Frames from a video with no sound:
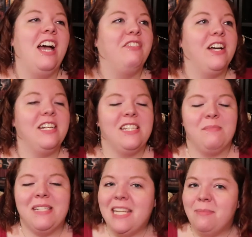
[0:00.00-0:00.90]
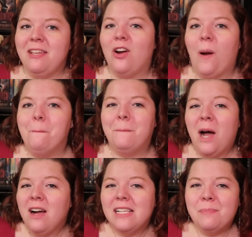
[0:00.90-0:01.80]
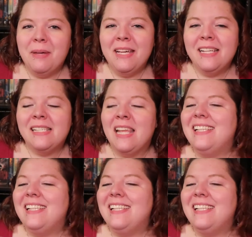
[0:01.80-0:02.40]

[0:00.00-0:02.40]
I've got some TBR box picks.